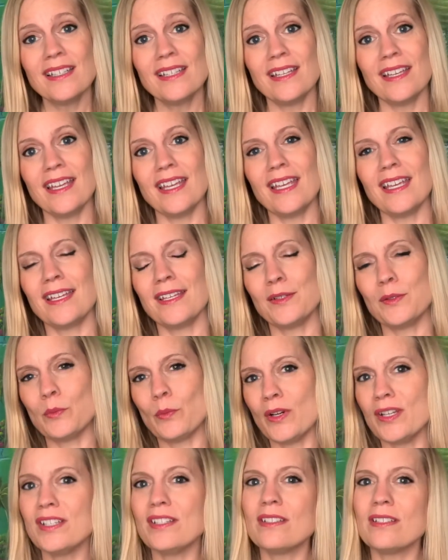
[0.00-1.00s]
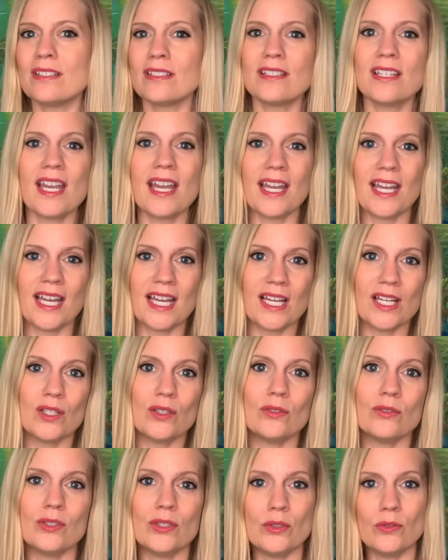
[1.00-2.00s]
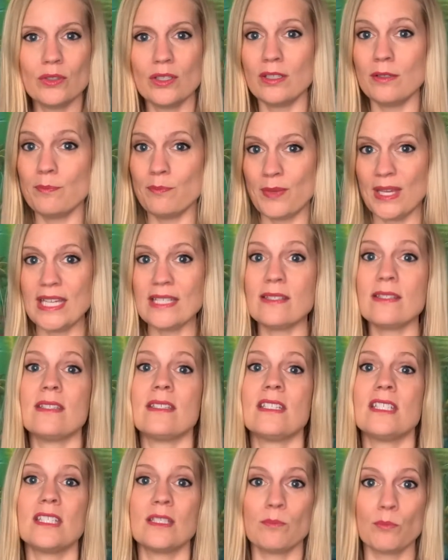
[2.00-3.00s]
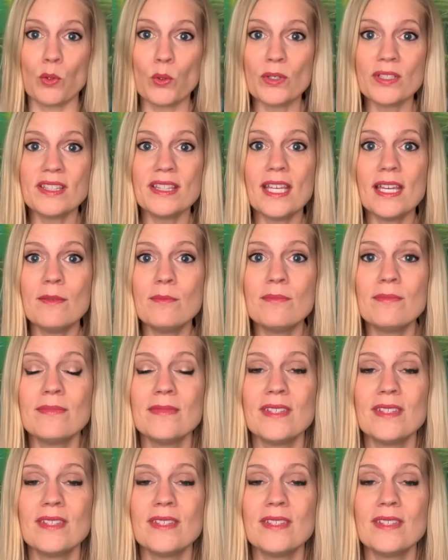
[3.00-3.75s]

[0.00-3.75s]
and wonder how you could best support them?